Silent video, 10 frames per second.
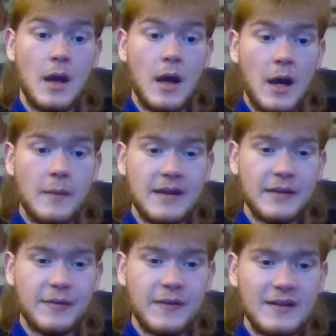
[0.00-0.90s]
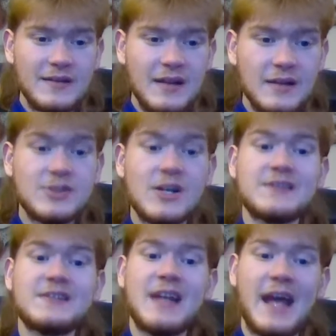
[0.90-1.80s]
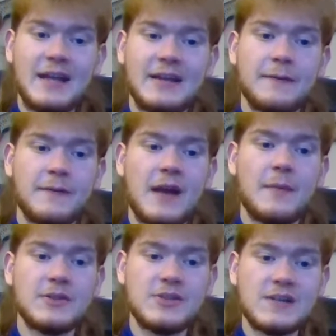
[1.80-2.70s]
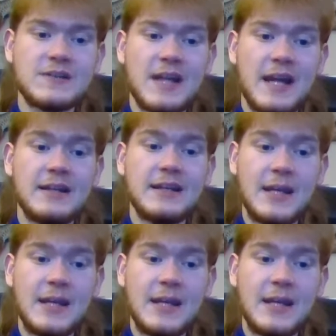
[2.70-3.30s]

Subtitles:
And I think Justin Haley, I forgot about Justin Haley.